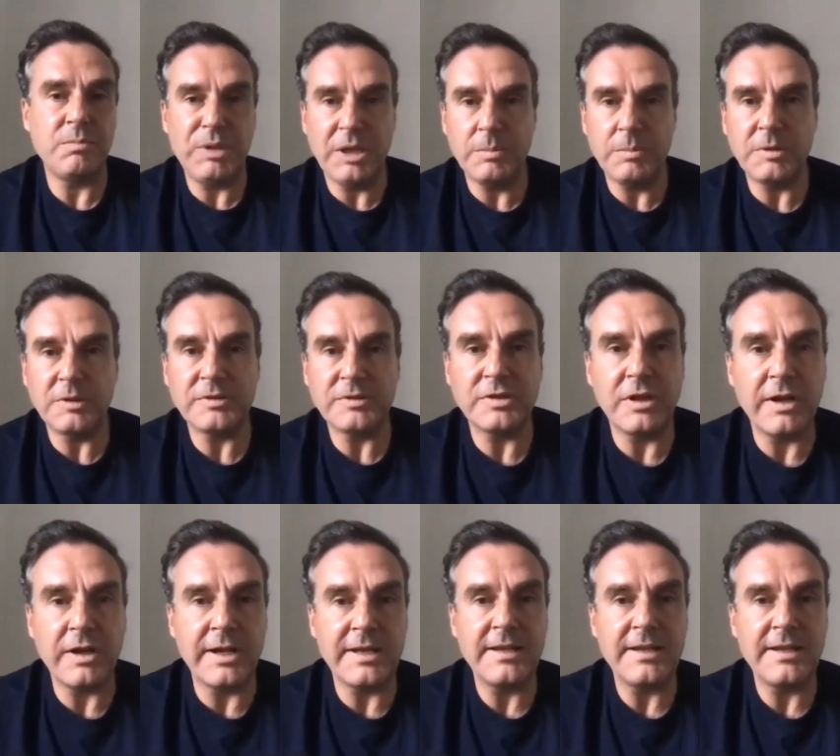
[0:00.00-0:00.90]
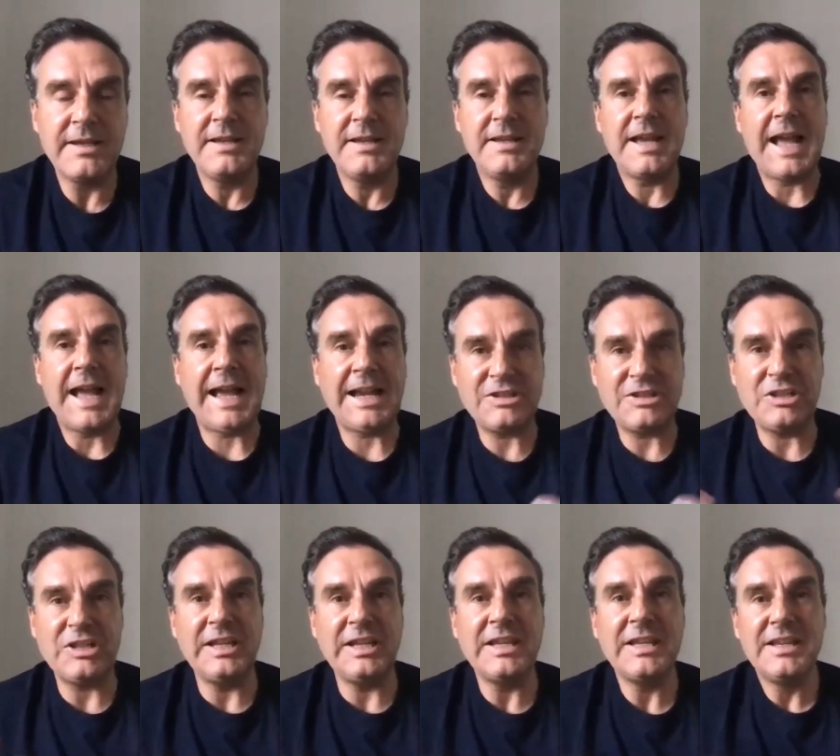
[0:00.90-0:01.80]
people side
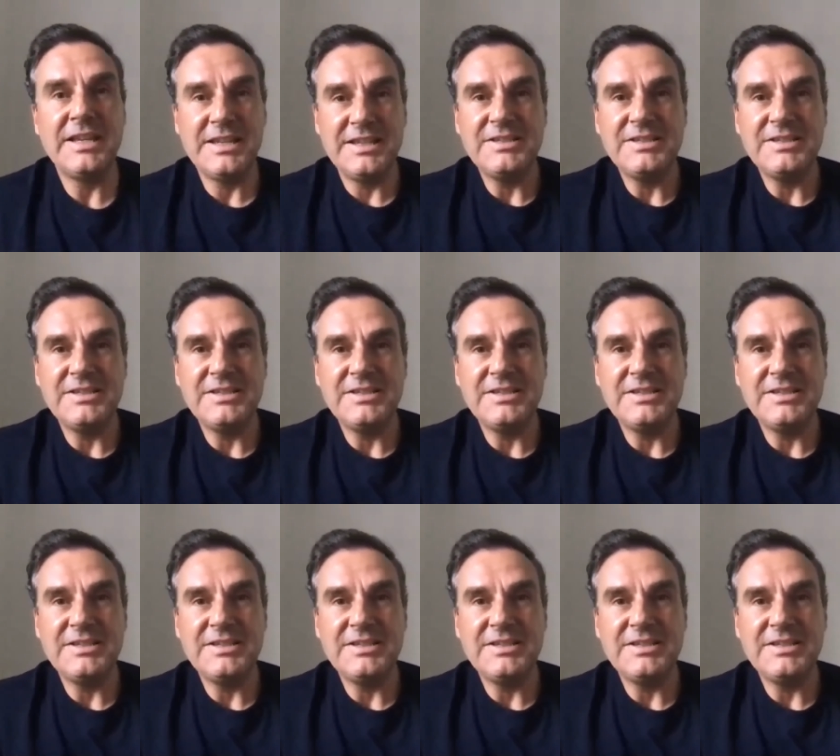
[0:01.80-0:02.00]
actually